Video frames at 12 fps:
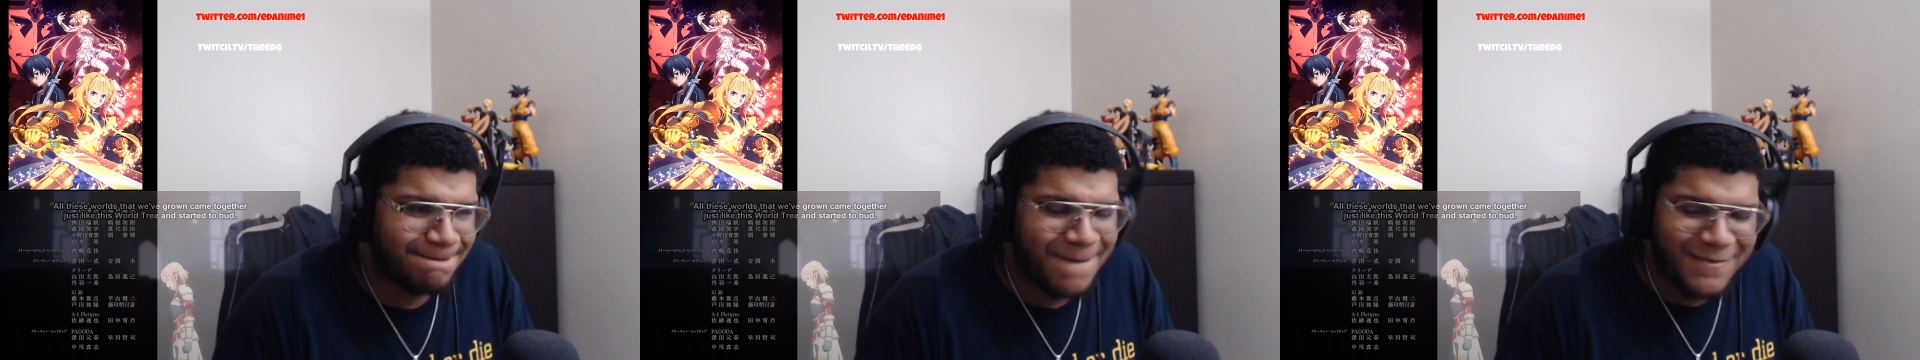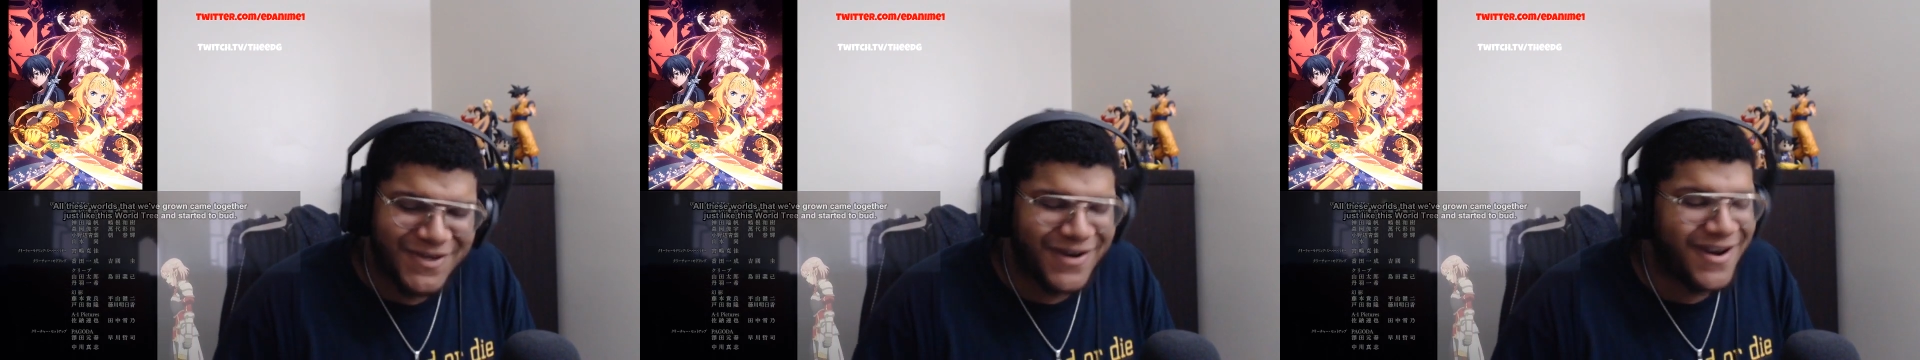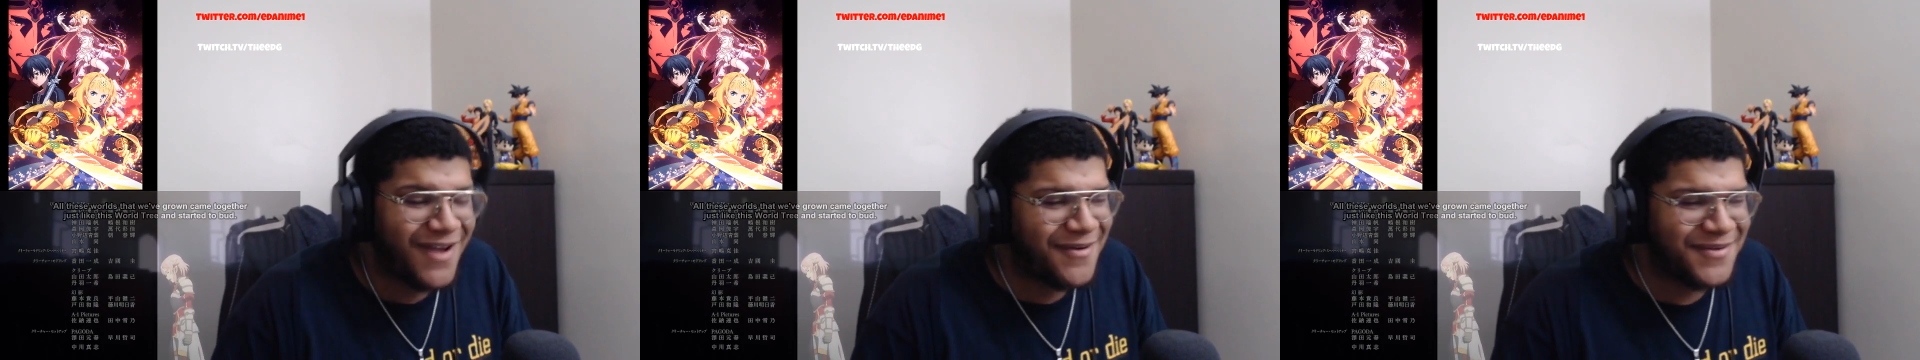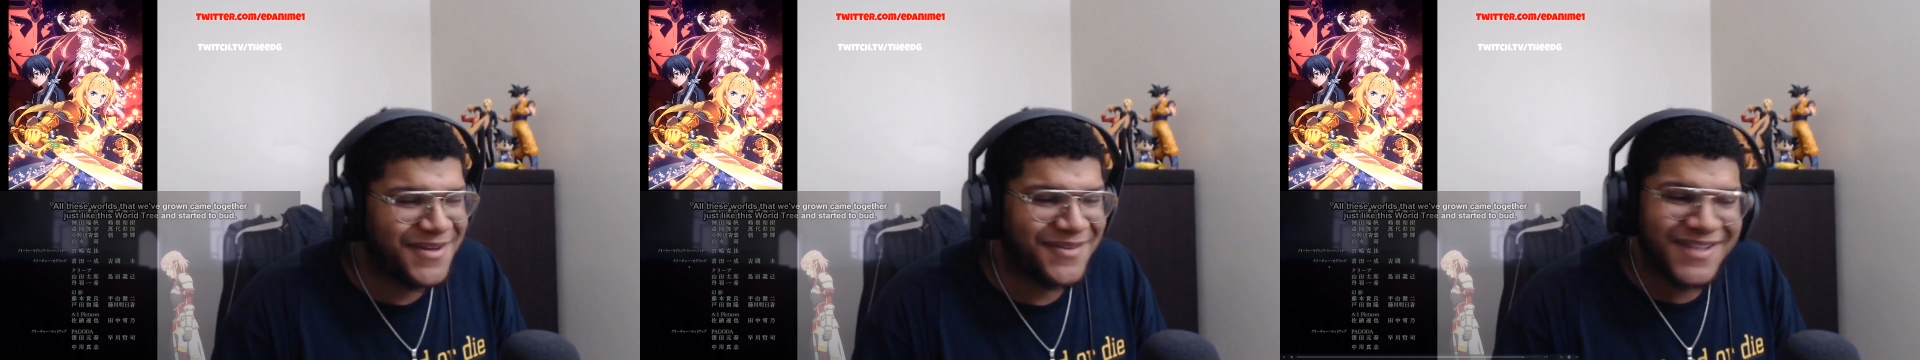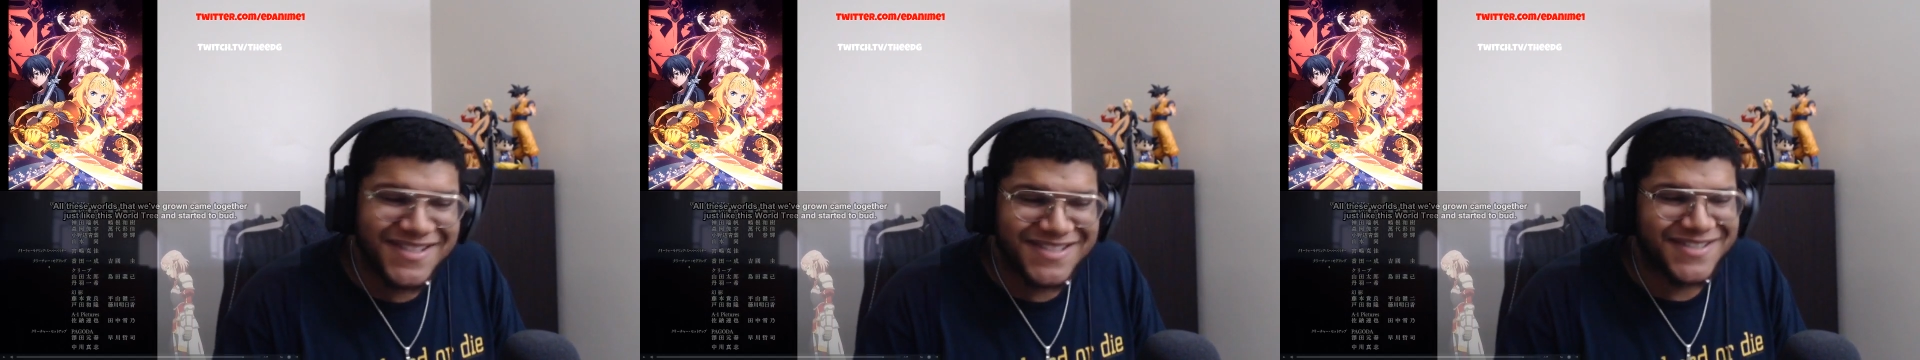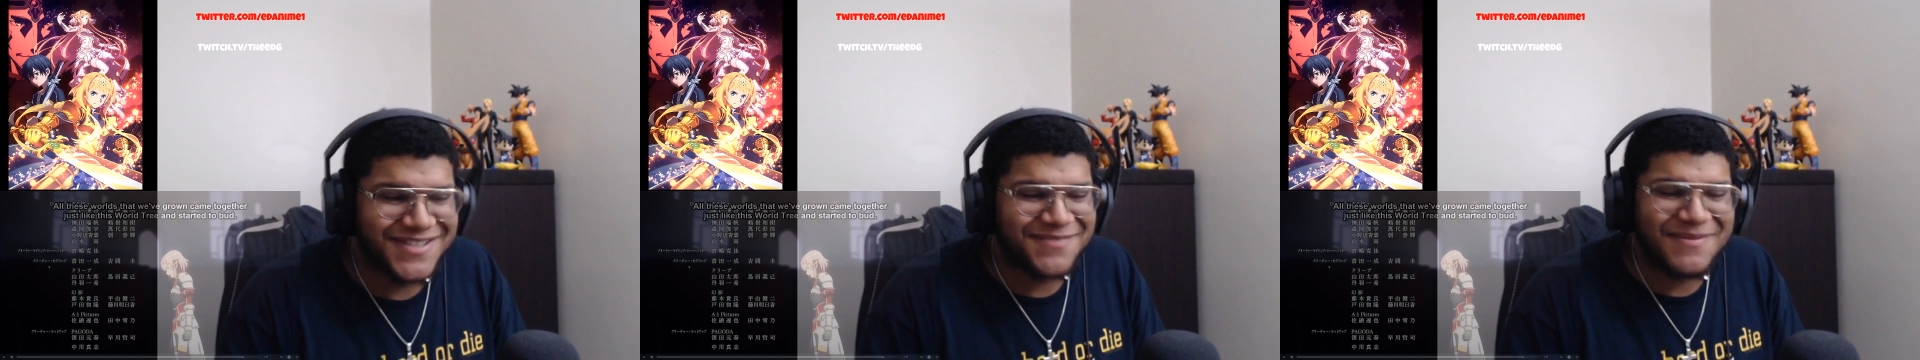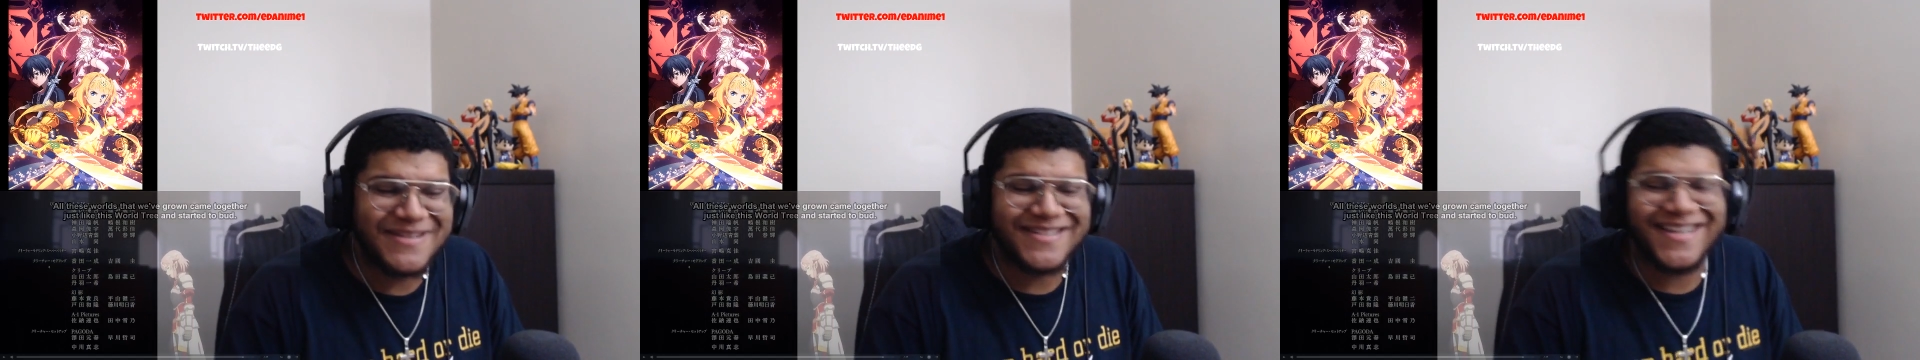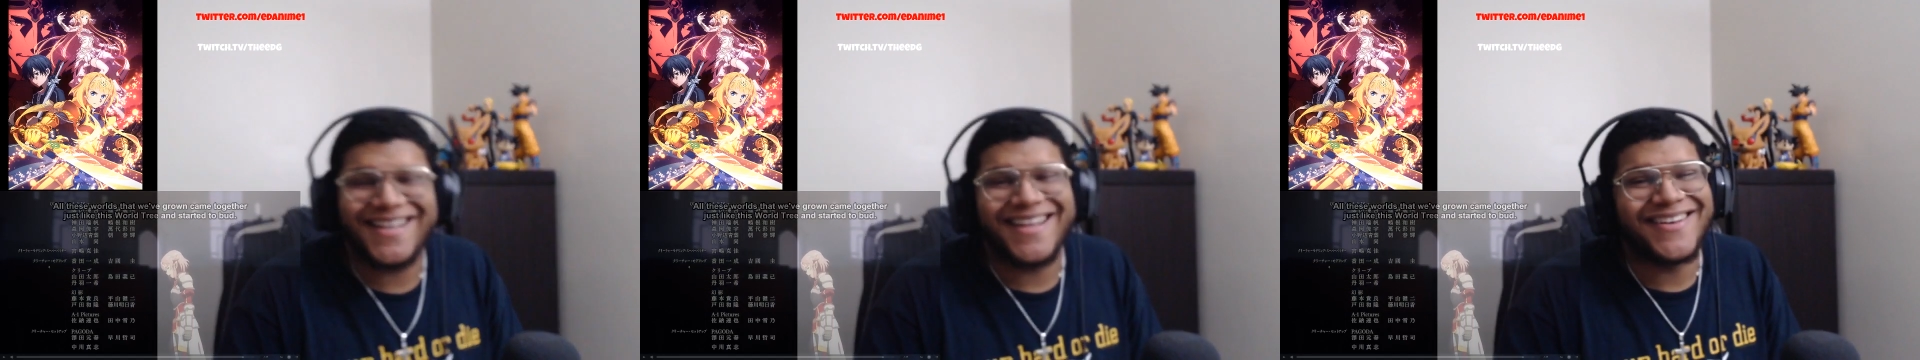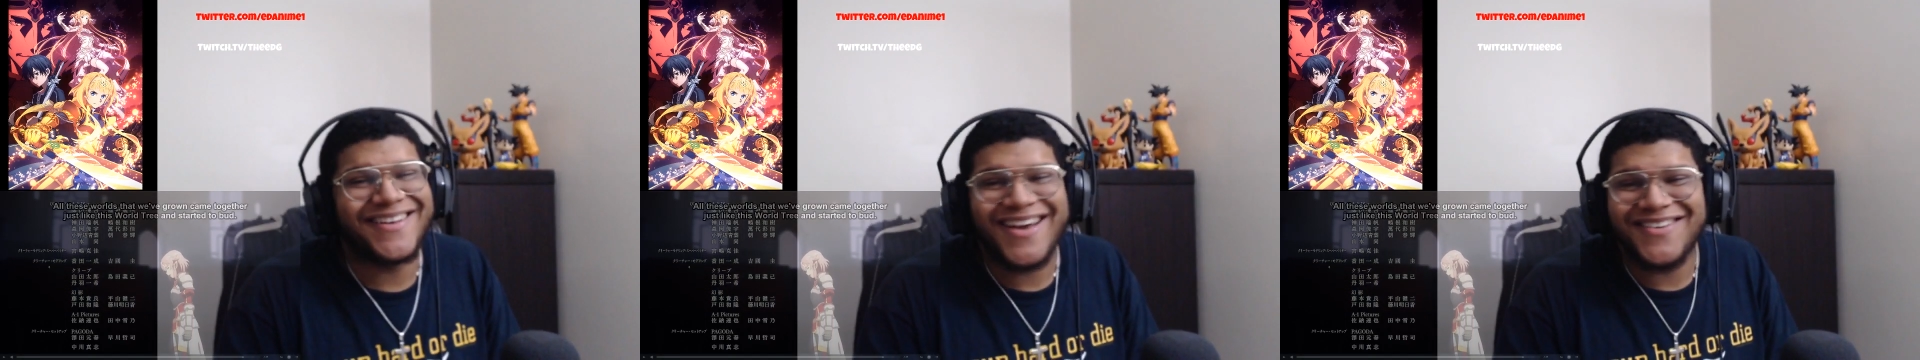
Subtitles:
sorry, I wouldn't even listen to the speech like that, though.